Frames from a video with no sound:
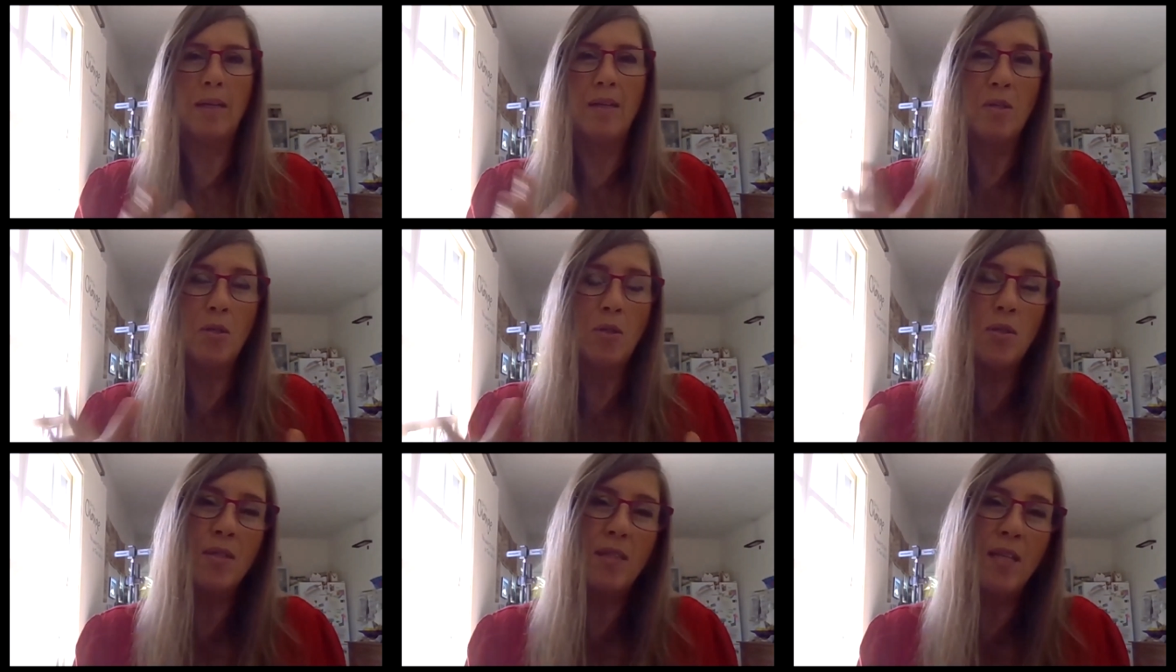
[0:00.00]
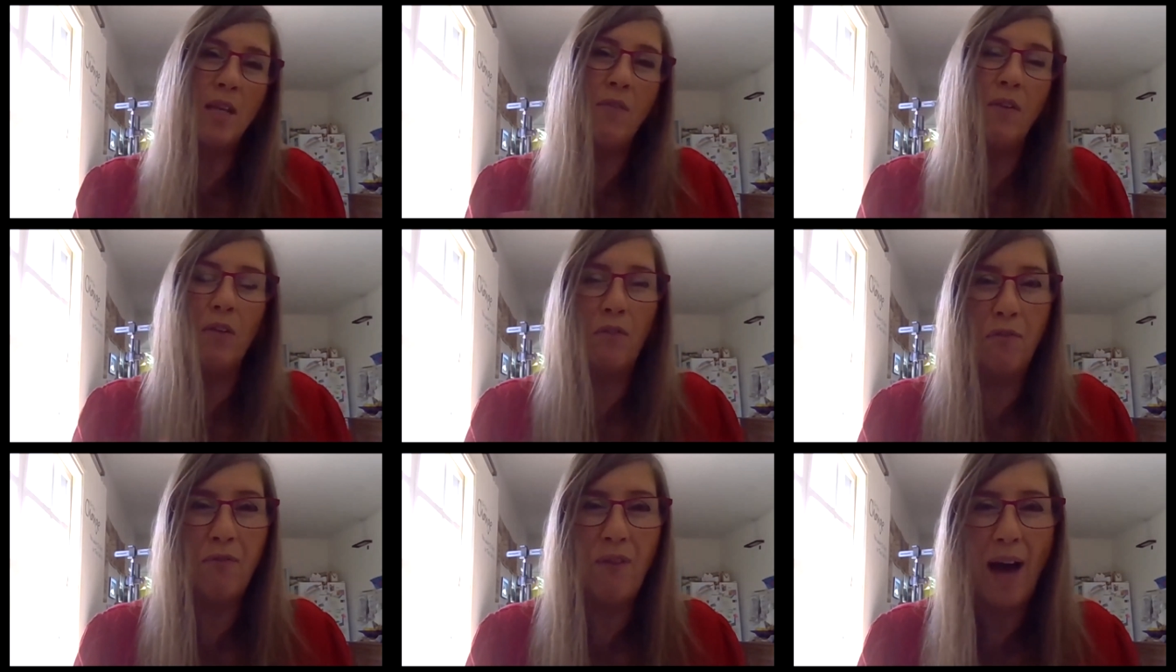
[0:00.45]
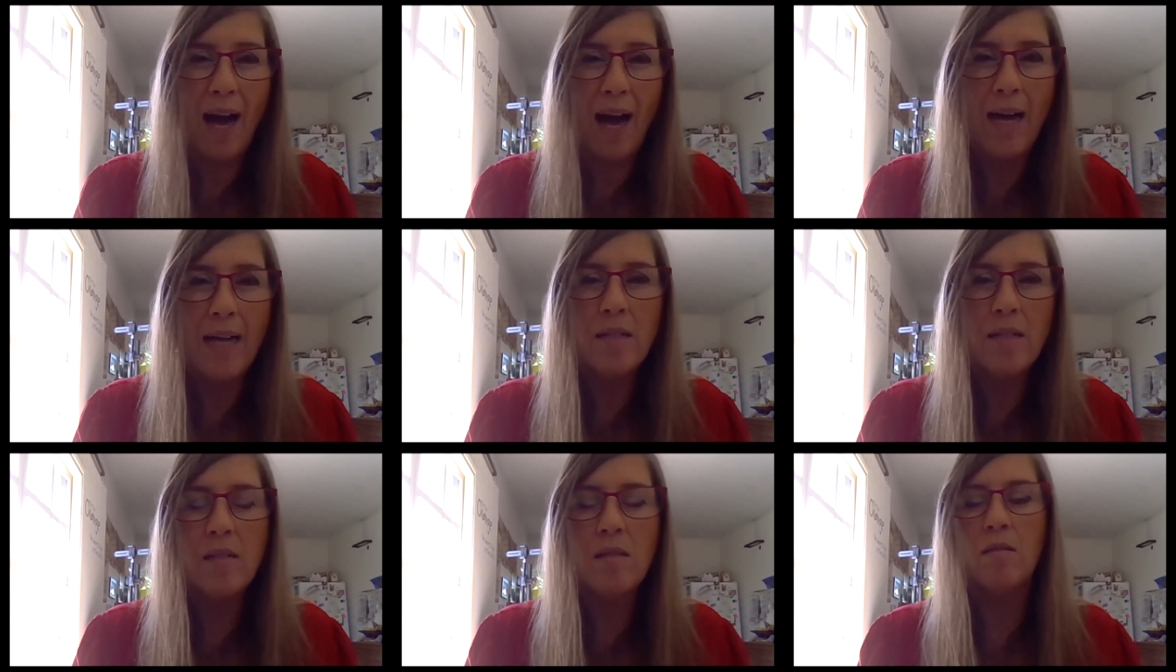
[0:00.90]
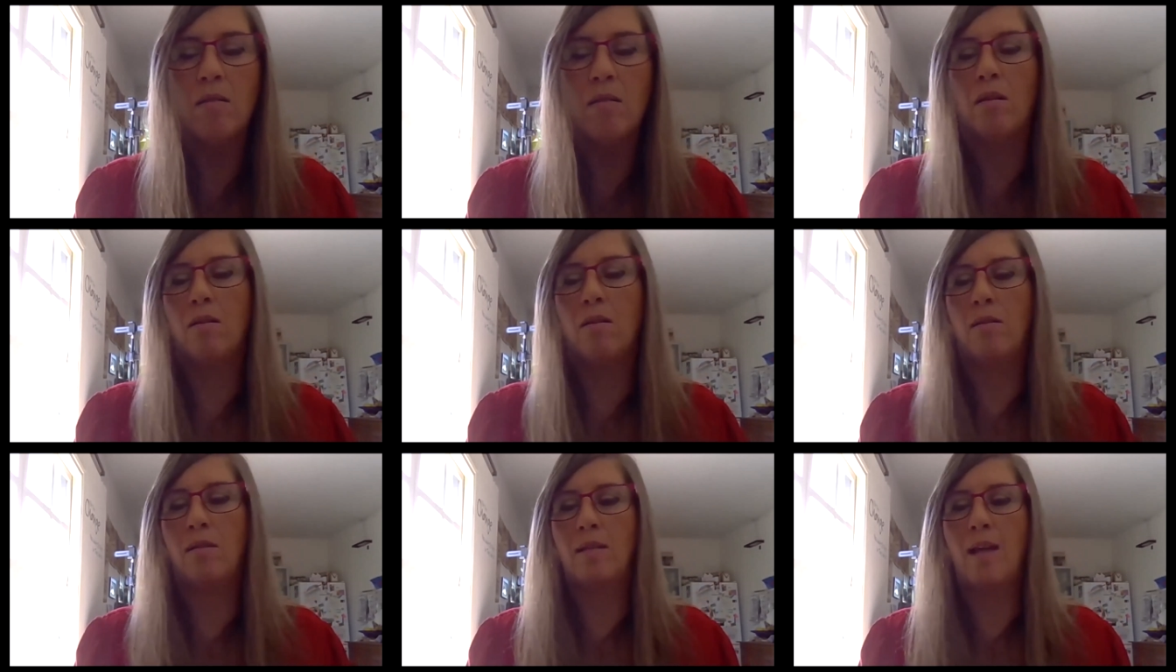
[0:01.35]
civil fights,
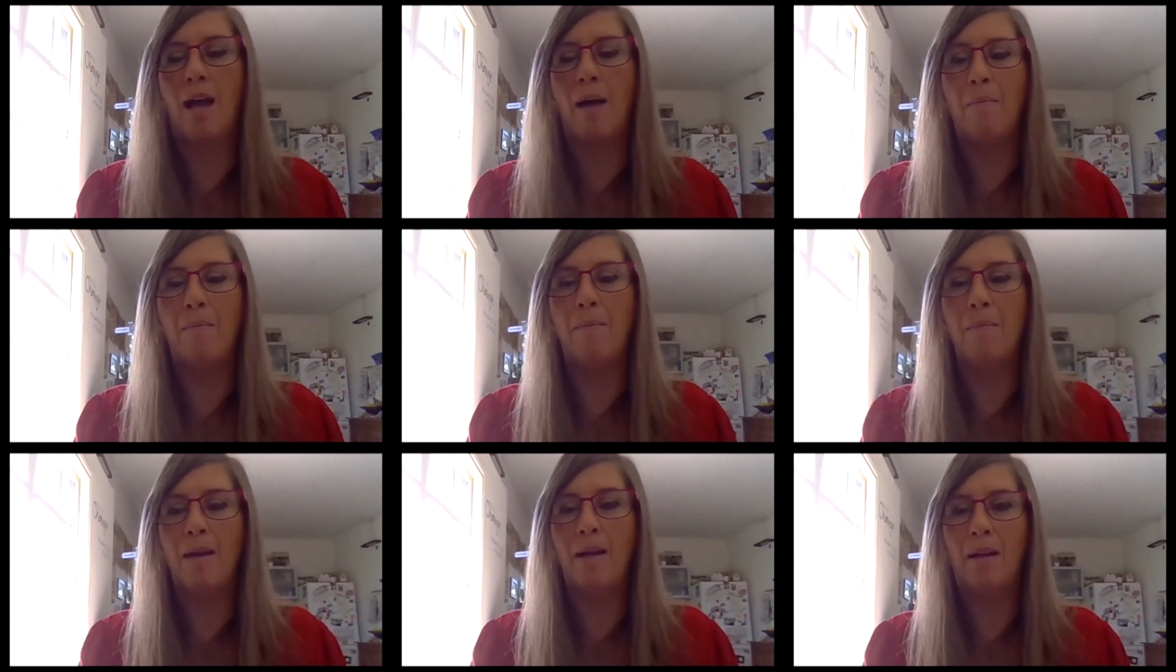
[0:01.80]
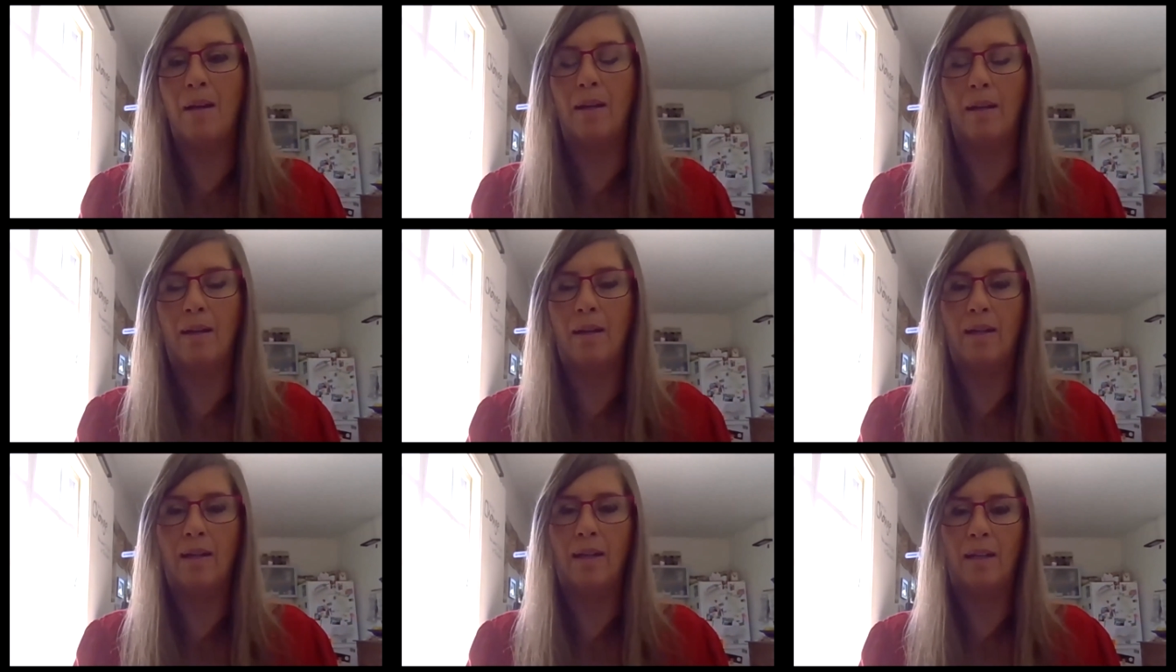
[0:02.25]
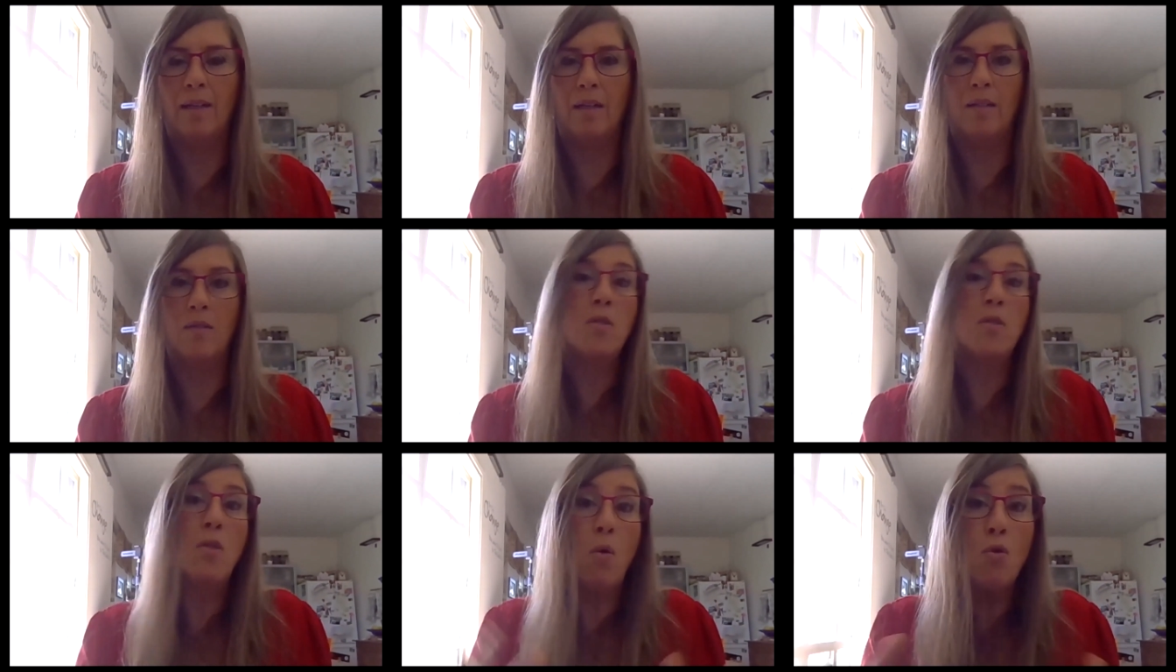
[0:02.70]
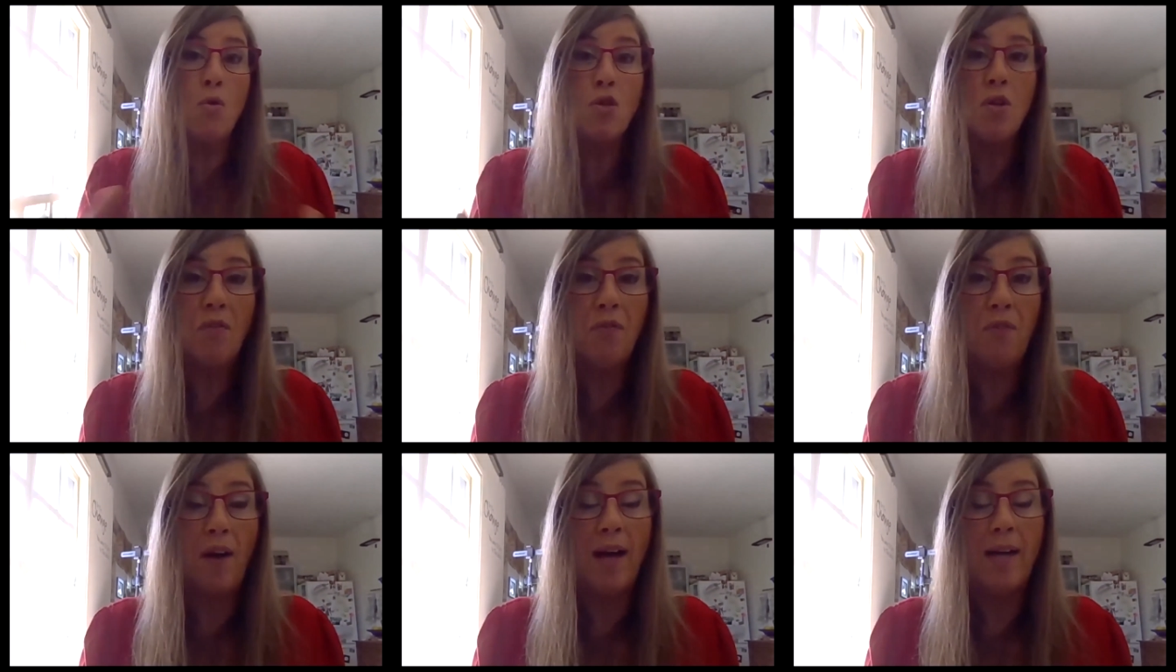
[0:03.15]
some
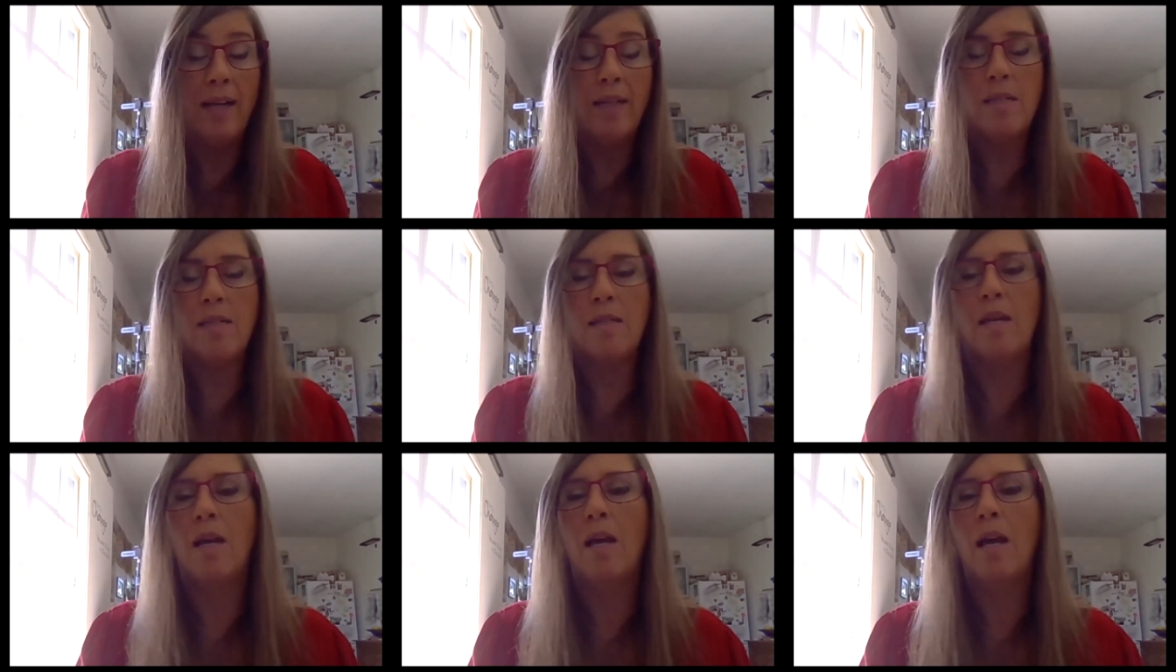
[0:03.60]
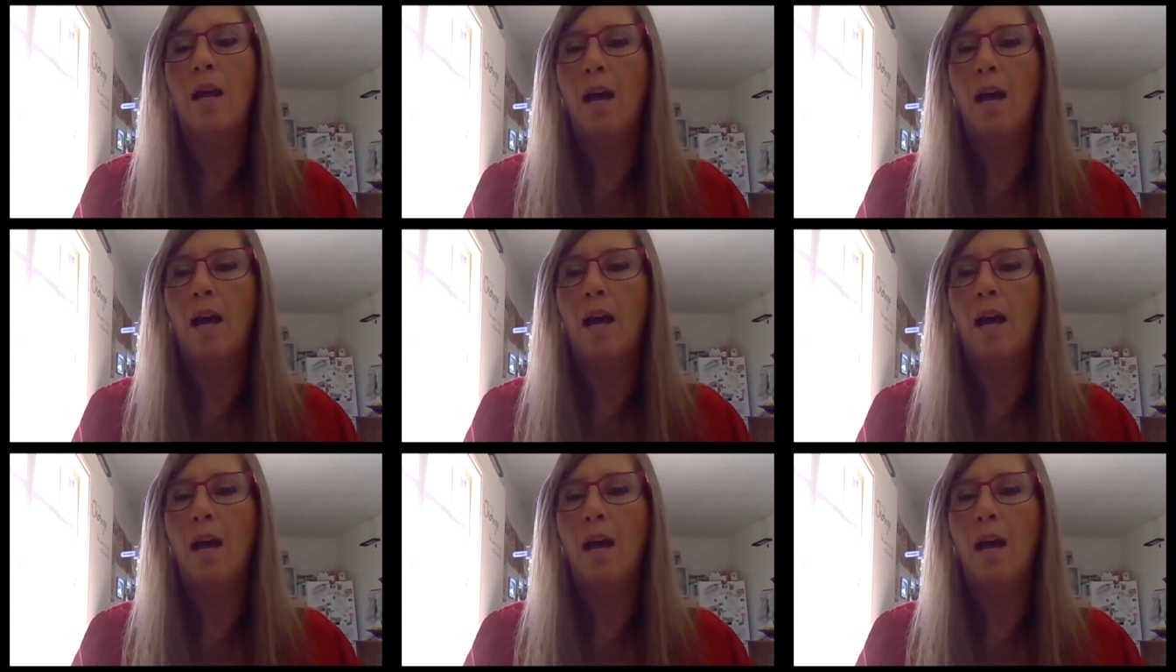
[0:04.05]
social fights.